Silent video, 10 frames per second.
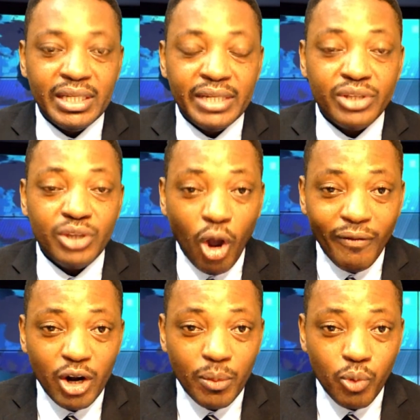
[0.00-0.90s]
There is a
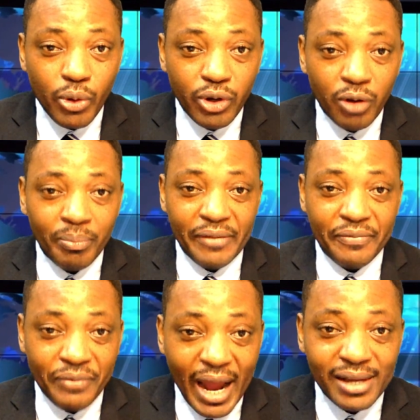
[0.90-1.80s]
cover-up going on
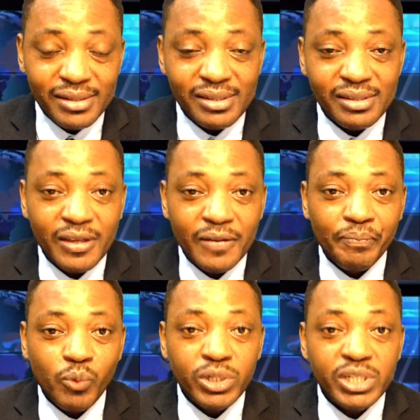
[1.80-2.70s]
by France,
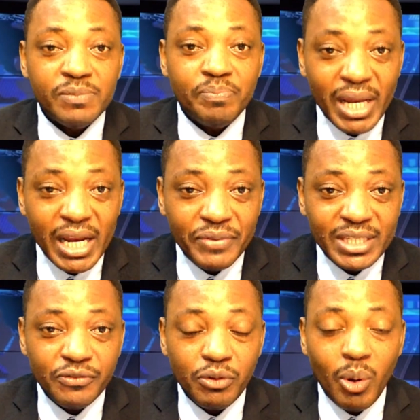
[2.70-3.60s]
which is
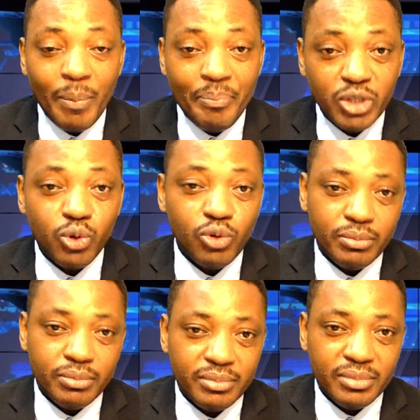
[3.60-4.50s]
benefiting from our
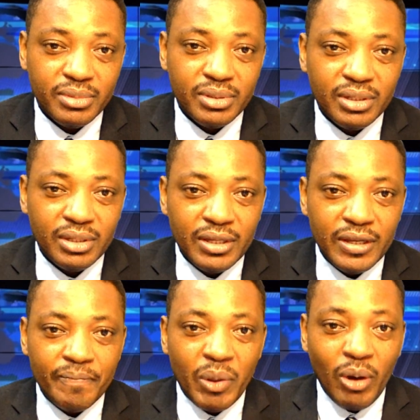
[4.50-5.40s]
petroleum.
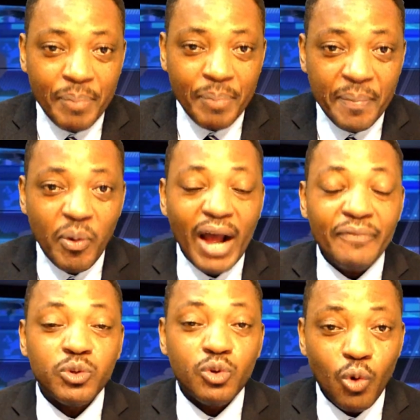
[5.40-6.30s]
Our people
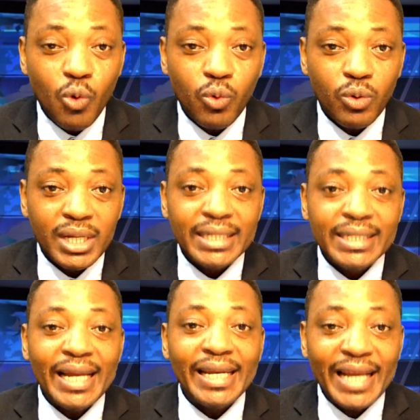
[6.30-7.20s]
have to know
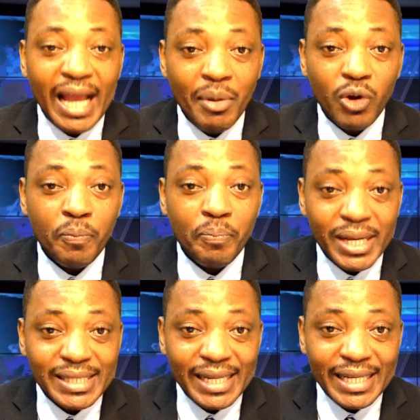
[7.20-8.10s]
that the Cameroon
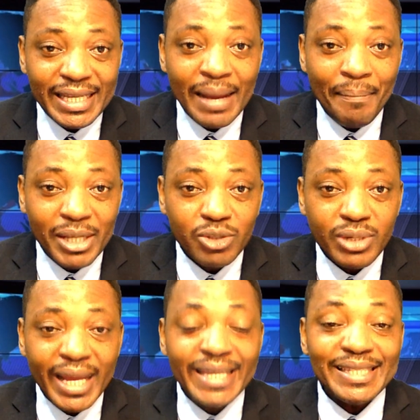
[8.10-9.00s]
presence in
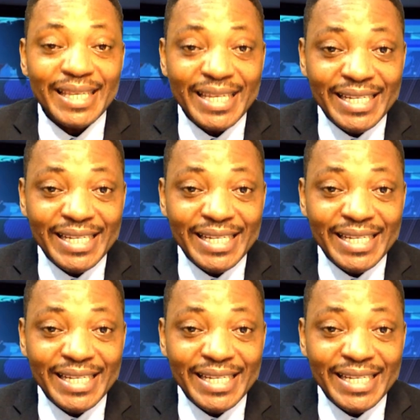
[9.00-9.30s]
Ambazonia is